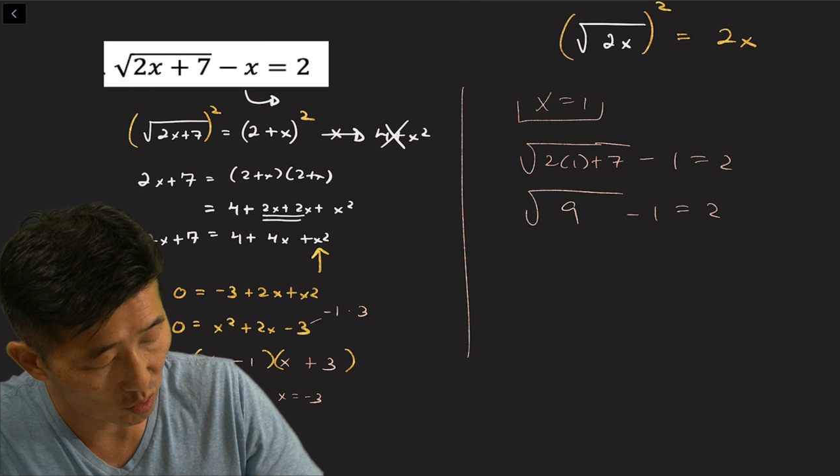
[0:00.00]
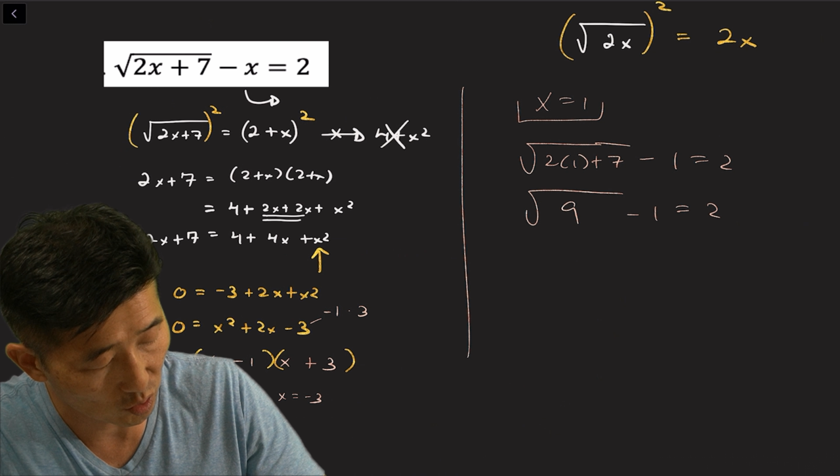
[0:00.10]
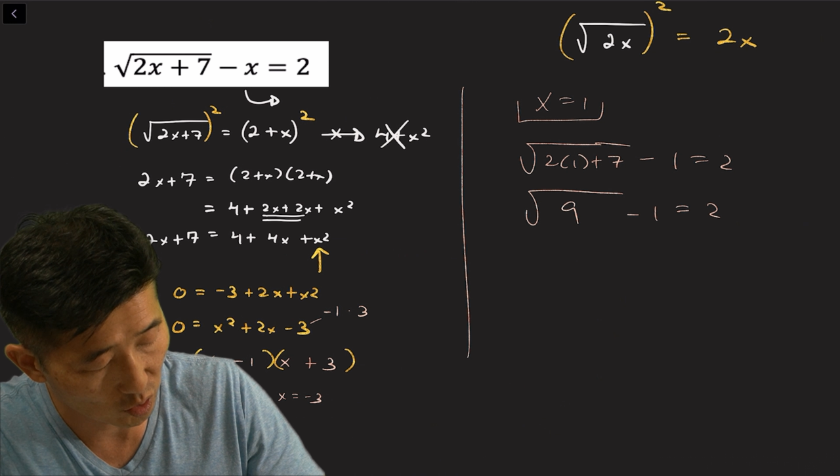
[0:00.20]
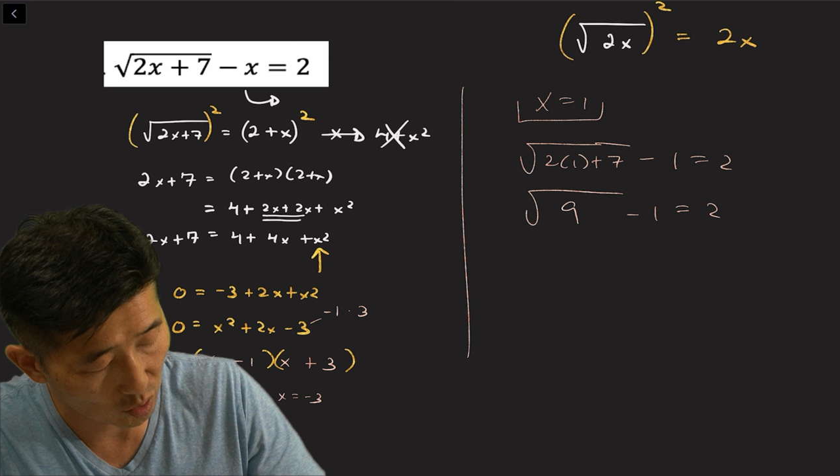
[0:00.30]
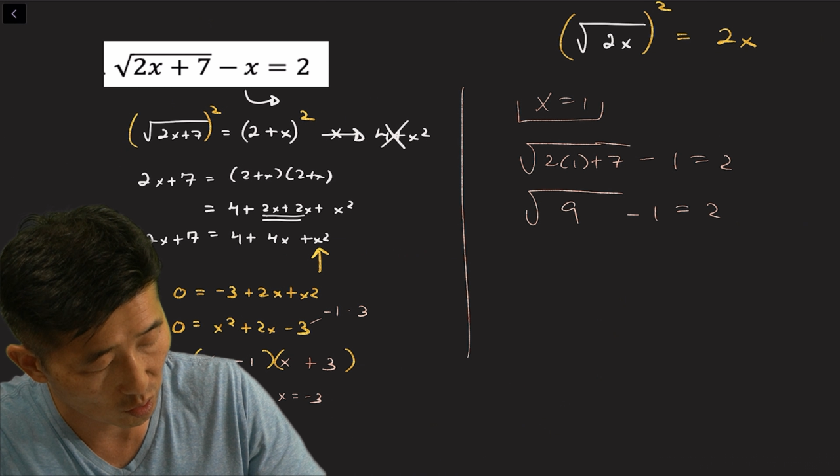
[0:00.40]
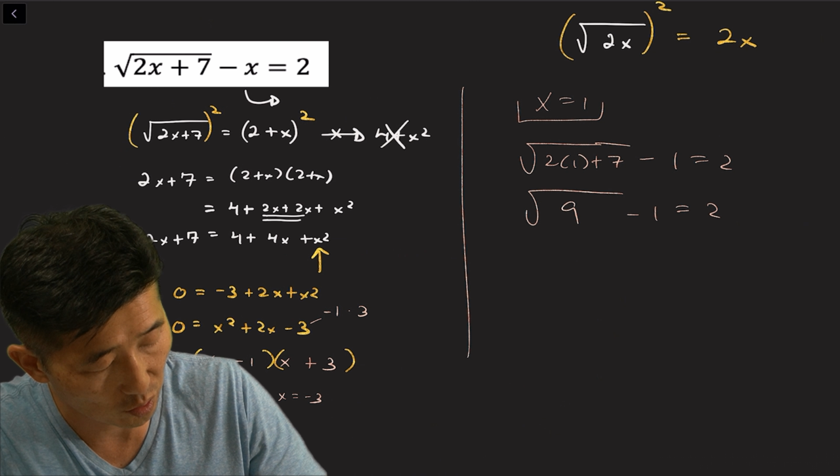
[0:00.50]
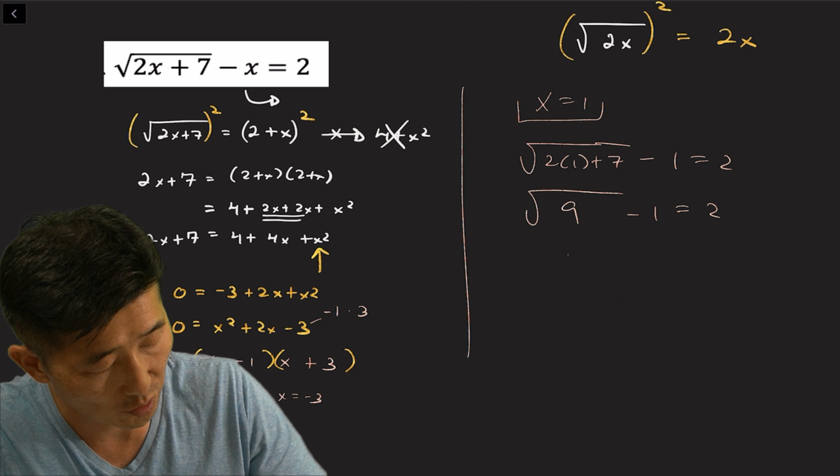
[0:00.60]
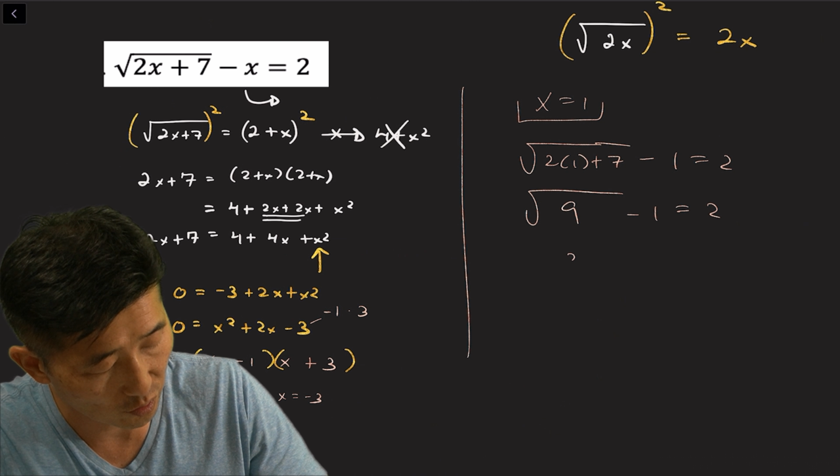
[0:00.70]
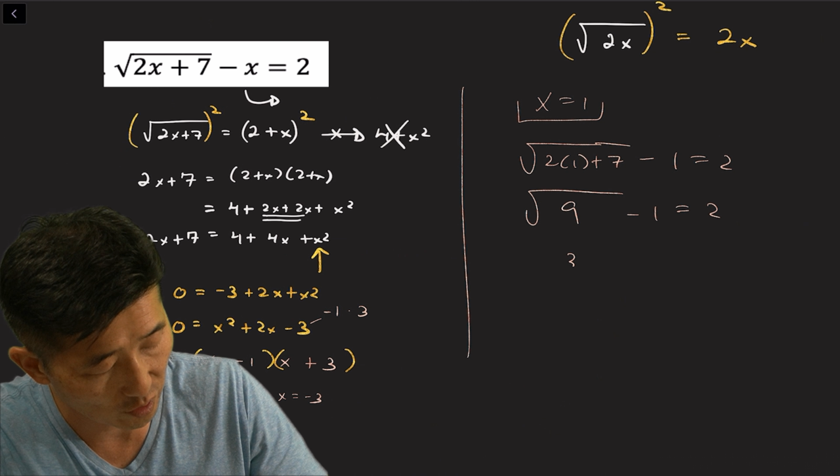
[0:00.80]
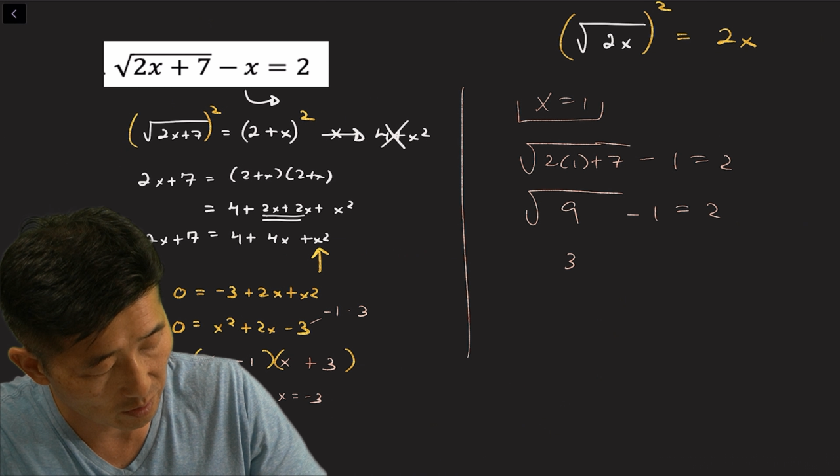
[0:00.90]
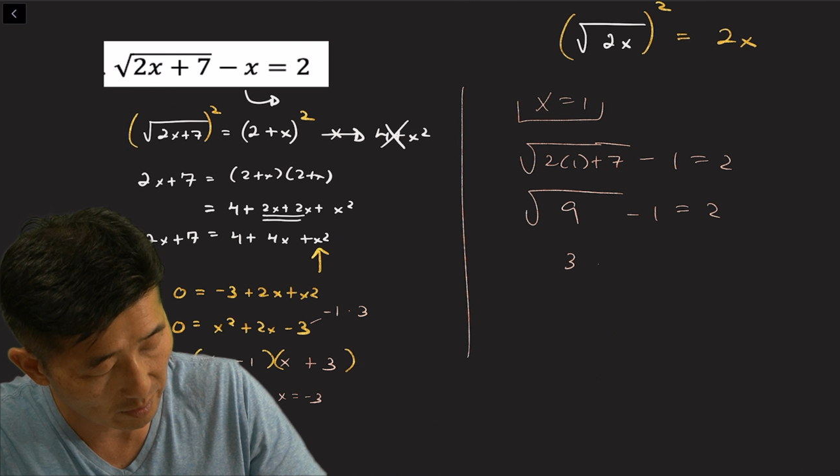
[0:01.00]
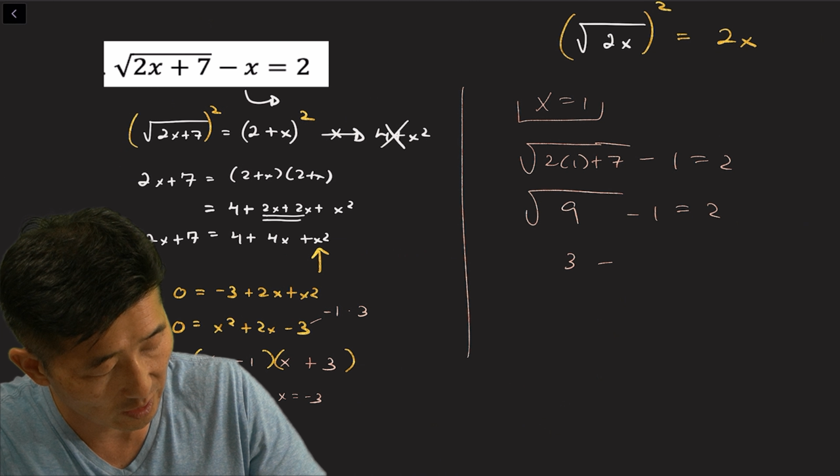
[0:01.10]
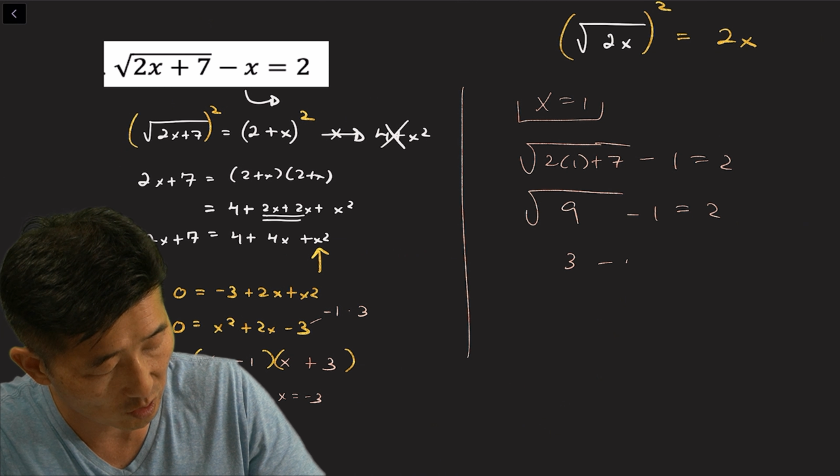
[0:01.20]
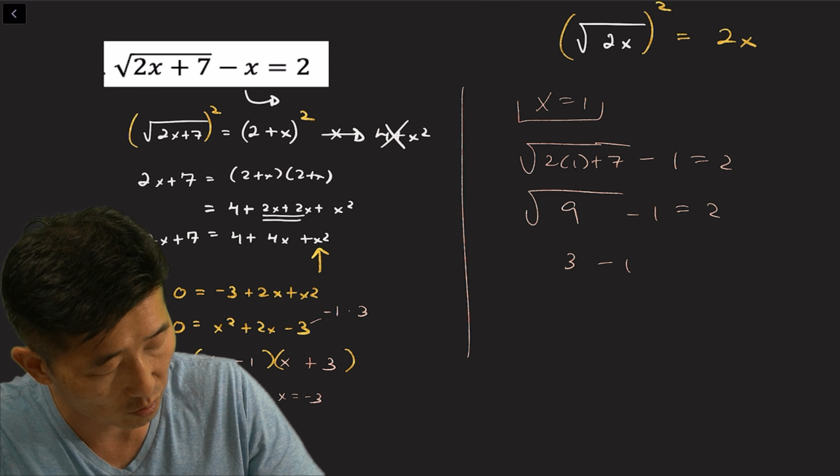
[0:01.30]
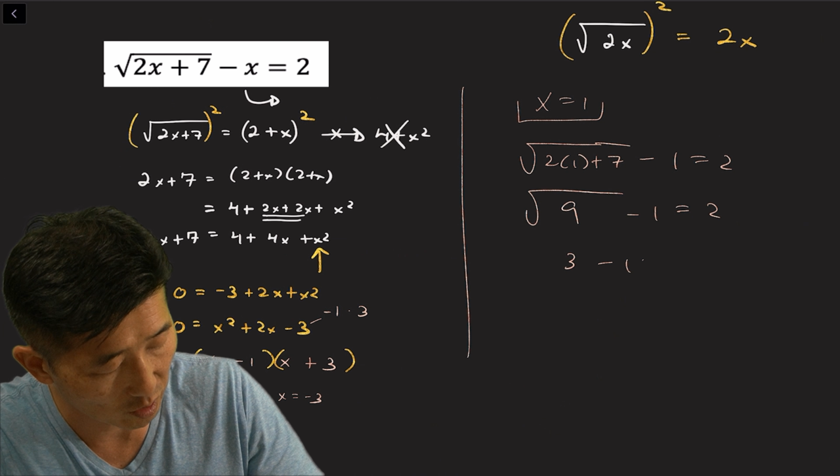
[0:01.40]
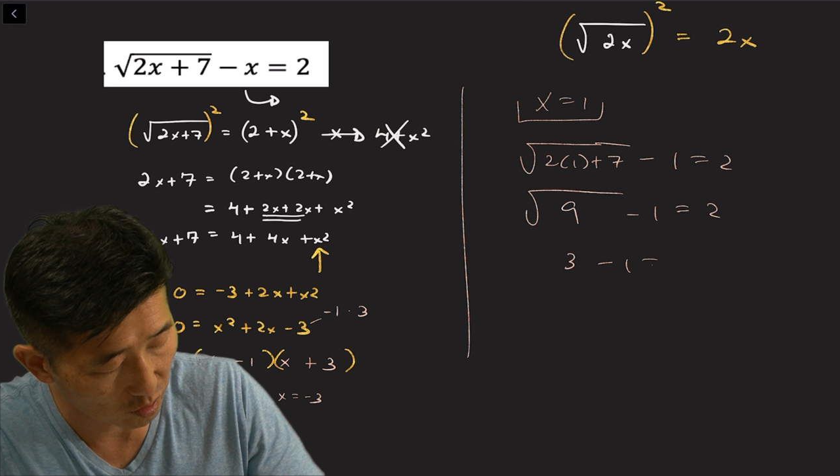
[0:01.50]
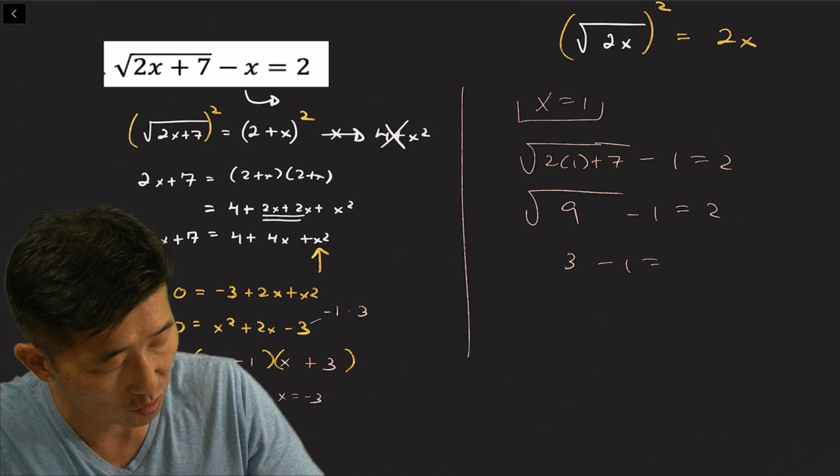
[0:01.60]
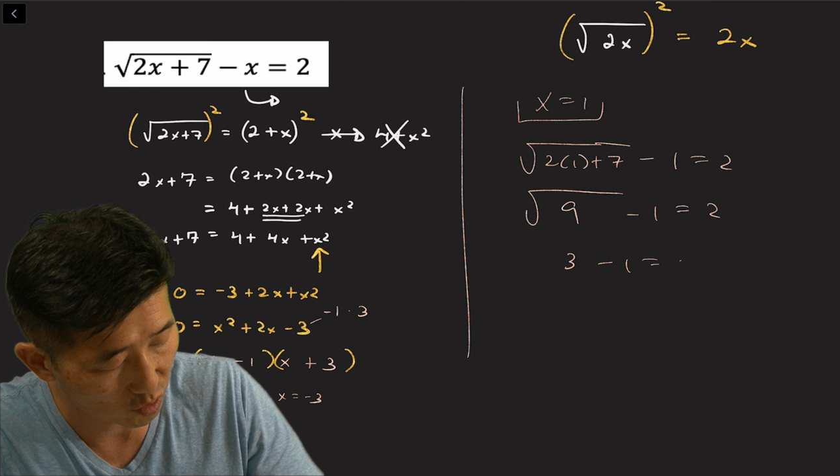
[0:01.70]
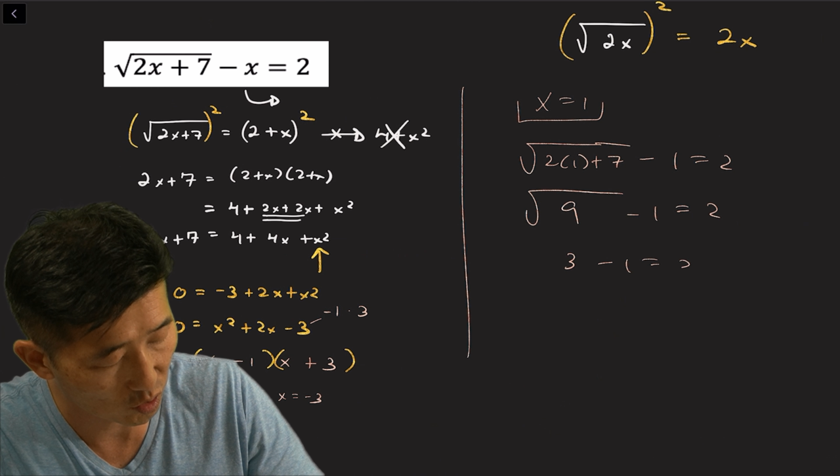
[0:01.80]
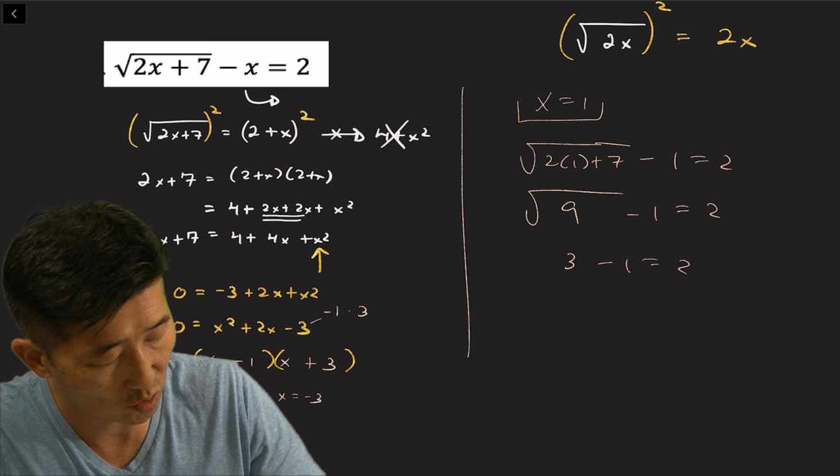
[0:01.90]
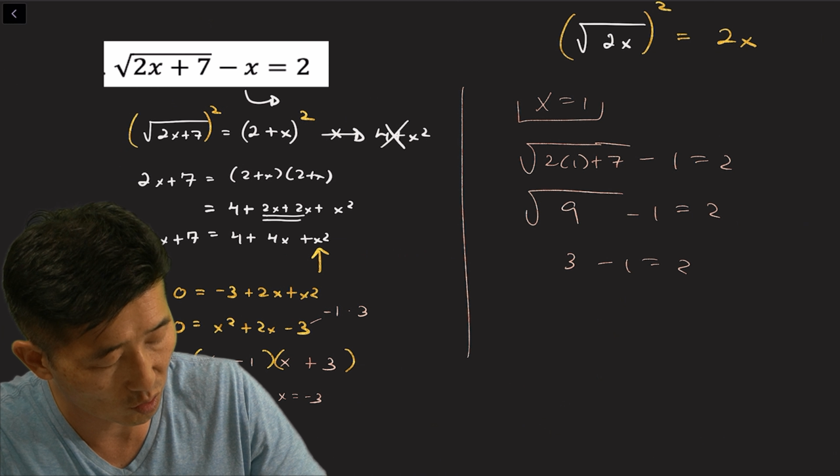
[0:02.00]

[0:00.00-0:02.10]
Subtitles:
So 3 minus 1 equals 2.